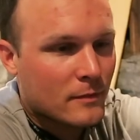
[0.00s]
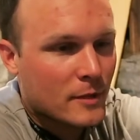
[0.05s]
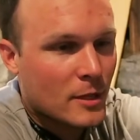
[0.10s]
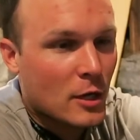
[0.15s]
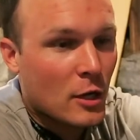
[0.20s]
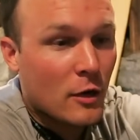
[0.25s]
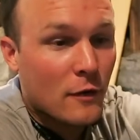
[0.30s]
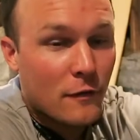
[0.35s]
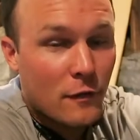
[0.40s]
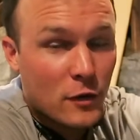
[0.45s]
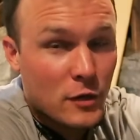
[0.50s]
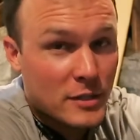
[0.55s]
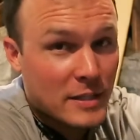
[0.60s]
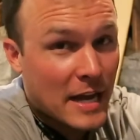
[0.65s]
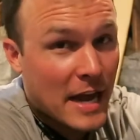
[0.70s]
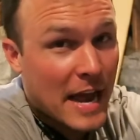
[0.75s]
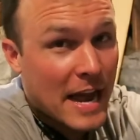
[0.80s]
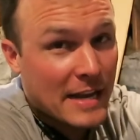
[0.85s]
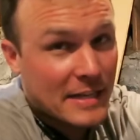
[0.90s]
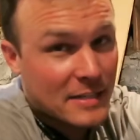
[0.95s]
at first
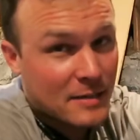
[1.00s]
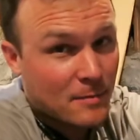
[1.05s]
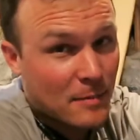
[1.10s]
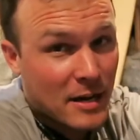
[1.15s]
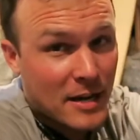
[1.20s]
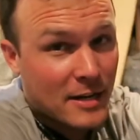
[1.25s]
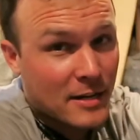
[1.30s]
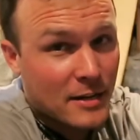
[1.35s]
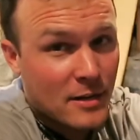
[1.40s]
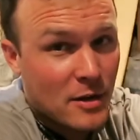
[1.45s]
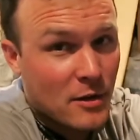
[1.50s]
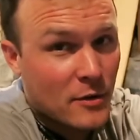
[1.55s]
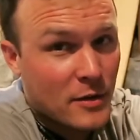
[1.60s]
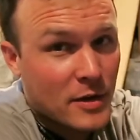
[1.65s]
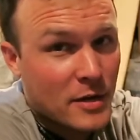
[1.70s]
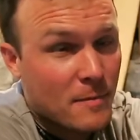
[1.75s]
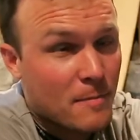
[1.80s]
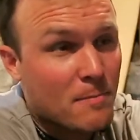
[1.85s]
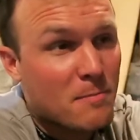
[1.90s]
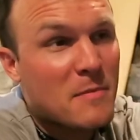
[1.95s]
I asked him. I didn't know.
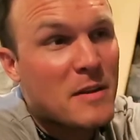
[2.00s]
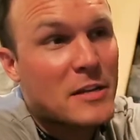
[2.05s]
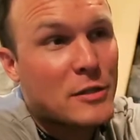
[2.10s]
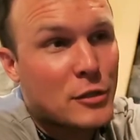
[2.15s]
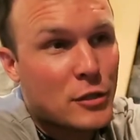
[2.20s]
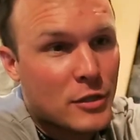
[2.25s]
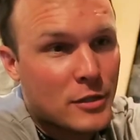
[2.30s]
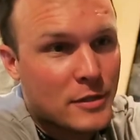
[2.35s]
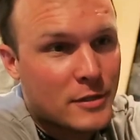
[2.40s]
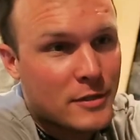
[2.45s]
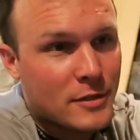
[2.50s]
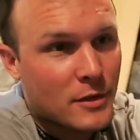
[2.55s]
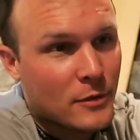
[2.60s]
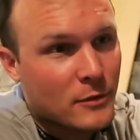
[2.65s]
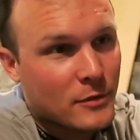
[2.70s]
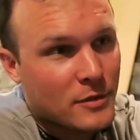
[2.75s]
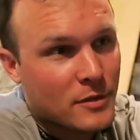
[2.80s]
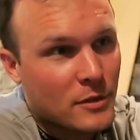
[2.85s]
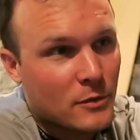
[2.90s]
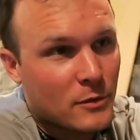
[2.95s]
He didn't mention
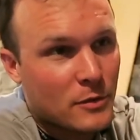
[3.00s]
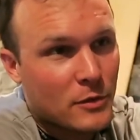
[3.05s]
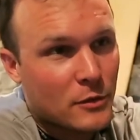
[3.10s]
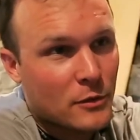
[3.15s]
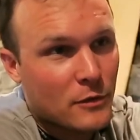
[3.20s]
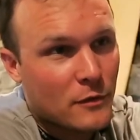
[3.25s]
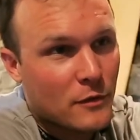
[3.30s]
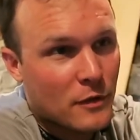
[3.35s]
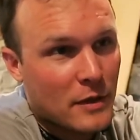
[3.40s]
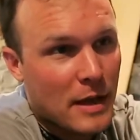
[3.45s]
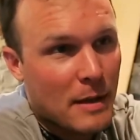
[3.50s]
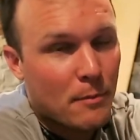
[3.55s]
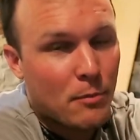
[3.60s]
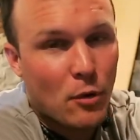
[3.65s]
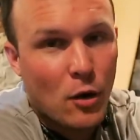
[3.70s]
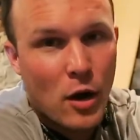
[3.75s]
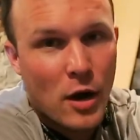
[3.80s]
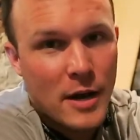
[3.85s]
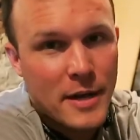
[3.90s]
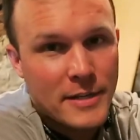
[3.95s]
so-and-so would do it for that
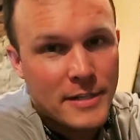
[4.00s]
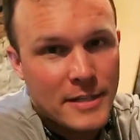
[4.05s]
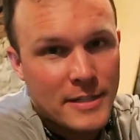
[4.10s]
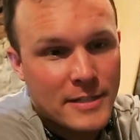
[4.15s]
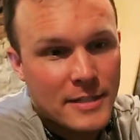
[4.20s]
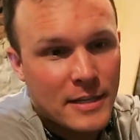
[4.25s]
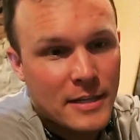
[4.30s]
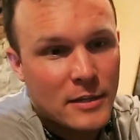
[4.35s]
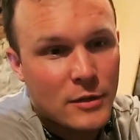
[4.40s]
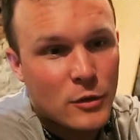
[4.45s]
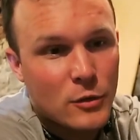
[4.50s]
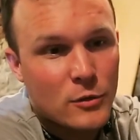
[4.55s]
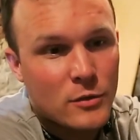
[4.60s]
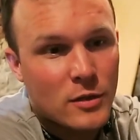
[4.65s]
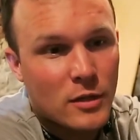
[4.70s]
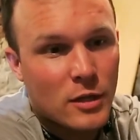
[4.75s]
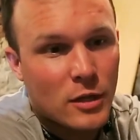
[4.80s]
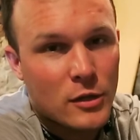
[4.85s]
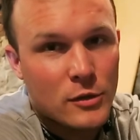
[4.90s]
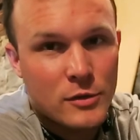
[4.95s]
price. I said, who's
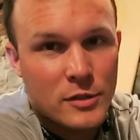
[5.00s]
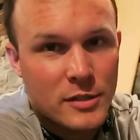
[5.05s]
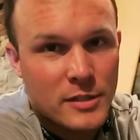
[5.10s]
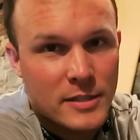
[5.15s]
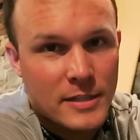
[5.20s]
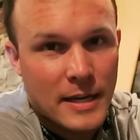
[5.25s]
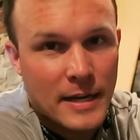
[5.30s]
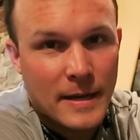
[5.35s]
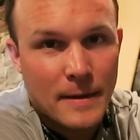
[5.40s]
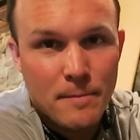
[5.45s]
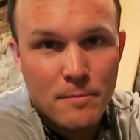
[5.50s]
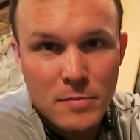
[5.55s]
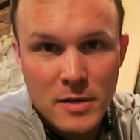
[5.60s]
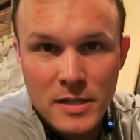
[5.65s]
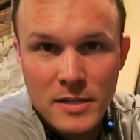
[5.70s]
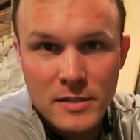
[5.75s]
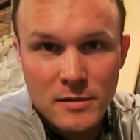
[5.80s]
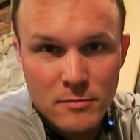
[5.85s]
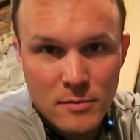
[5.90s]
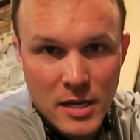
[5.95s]
the closest second
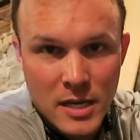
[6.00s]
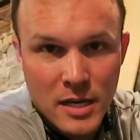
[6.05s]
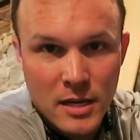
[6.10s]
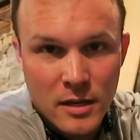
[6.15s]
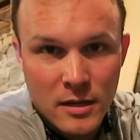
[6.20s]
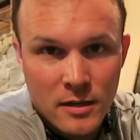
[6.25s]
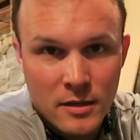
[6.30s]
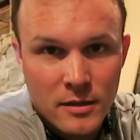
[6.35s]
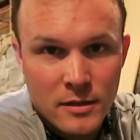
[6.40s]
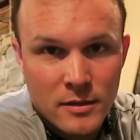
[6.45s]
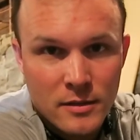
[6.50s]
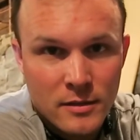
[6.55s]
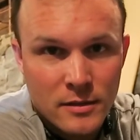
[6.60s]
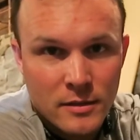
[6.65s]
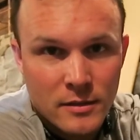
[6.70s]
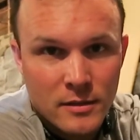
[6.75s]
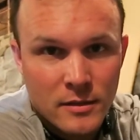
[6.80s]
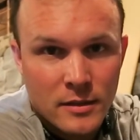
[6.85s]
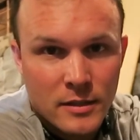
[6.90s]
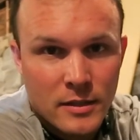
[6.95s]
bid to me?
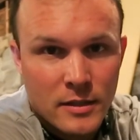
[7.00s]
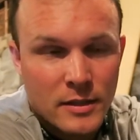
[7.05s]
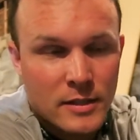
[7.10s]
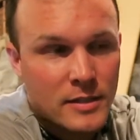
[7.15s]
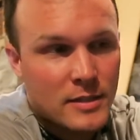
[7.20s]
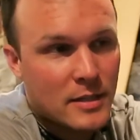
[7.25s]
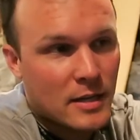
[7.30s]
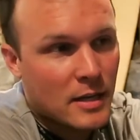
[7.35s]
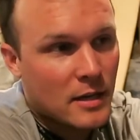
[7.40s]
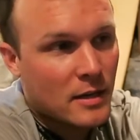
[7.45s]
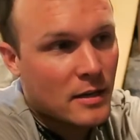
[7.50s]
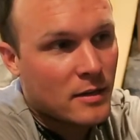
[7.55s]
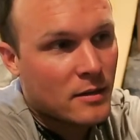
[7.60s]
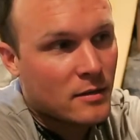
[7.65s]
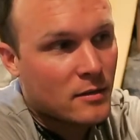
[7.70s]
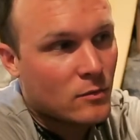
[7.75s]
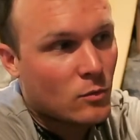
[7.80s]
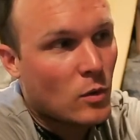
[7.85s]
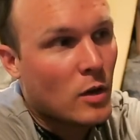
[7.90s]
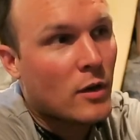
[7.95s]
And he said,
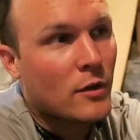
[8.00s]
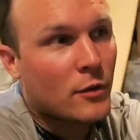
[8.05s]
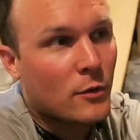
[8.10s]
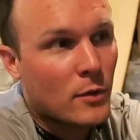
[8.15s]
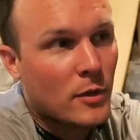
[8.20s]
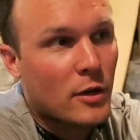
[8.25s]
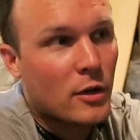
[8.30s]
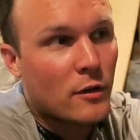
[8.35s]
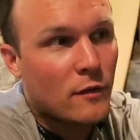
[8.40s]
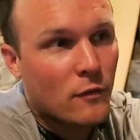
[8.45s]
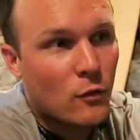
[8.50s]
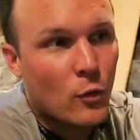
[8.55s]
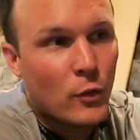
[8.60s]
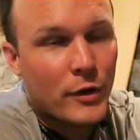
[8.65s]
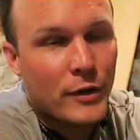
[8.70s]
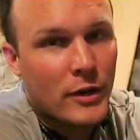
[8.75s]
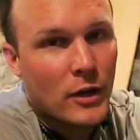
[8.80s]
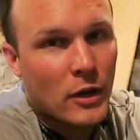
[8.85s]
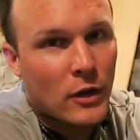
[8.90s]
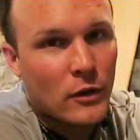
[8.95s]
well,
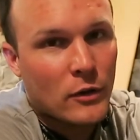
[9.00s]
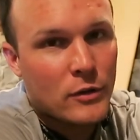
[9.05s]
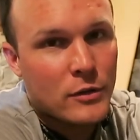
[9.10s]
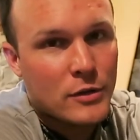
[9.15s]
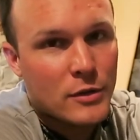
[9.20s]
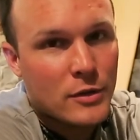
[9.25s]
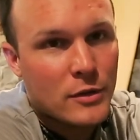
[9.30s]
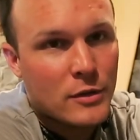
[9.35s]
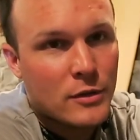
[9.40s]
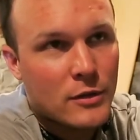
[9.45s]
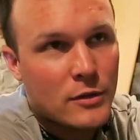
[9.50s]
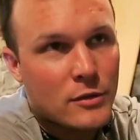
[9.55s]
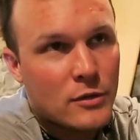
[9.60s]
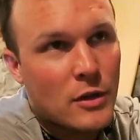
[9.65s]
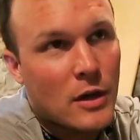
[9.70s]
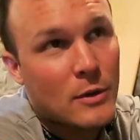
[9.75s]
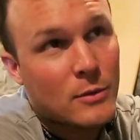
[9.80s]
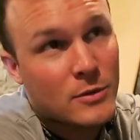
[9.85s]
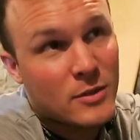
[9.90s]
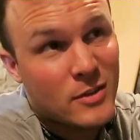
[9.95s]
$340.
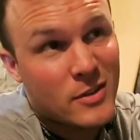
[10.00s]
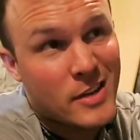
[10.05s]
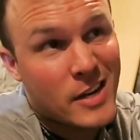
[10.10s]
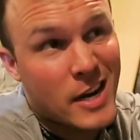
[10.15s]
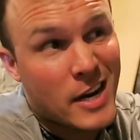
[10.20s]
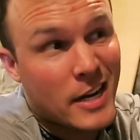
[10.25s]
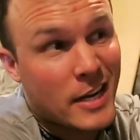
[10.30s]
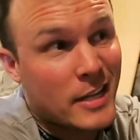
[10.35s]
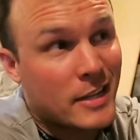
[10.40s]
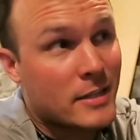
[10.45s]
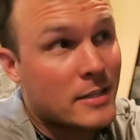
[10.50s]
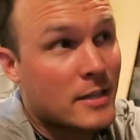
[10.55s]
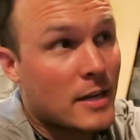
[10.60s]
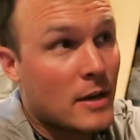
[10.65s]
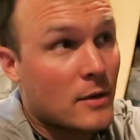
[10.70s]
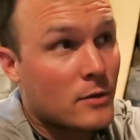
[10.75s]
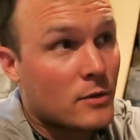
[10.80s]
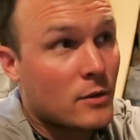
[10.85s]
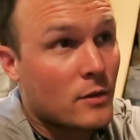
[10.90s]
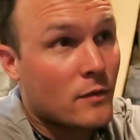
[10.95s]
So I was $390. This
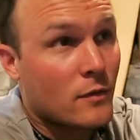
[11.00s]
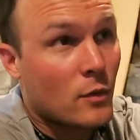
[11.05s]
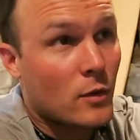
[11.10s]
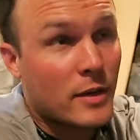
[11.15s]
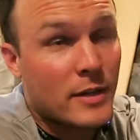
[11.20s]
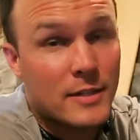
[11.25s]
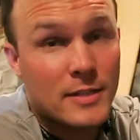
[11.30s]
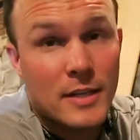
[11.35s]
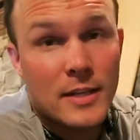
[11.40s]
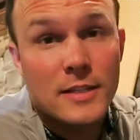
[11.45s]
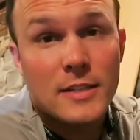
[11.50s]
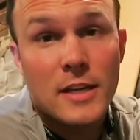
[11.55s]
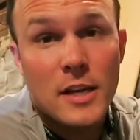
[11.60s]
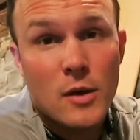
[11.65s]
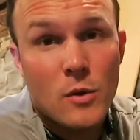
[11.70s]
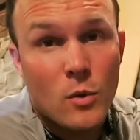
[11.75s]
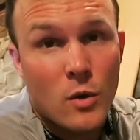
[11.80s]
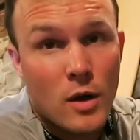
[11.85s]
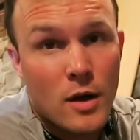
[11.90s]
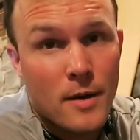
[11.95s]
guy was $340. I said, I'll tell
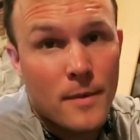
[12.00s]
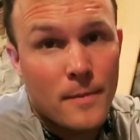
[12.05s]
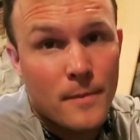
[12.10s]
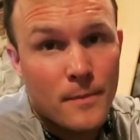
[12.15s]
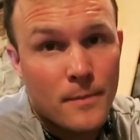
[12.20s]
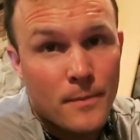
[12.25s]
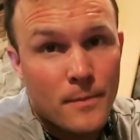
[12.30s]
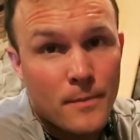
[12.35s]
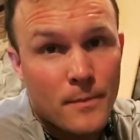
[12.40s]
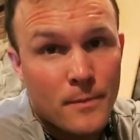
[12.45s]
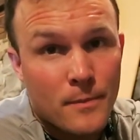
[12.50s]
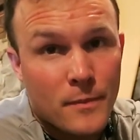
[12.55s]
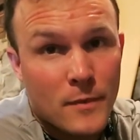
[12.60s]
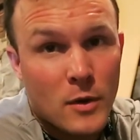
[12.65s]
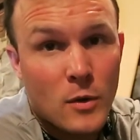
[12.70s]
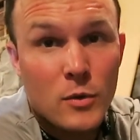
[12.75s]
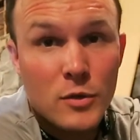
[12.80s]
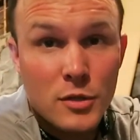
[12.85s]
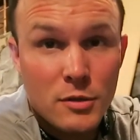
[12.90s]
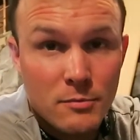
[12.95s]
you what.
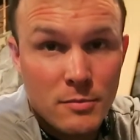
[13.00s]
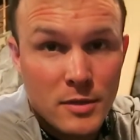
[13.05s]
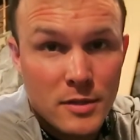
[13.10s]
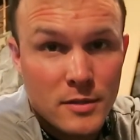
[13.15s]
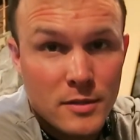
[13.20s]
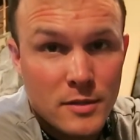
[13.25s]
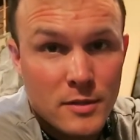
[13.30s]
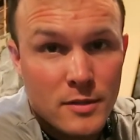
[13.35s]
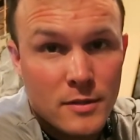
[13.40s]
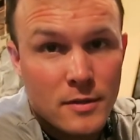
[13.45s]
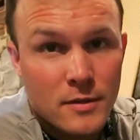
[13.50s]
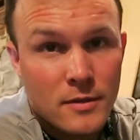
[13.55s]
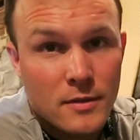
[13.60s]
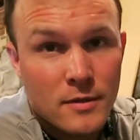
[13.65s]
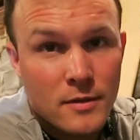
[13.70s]
I want your business.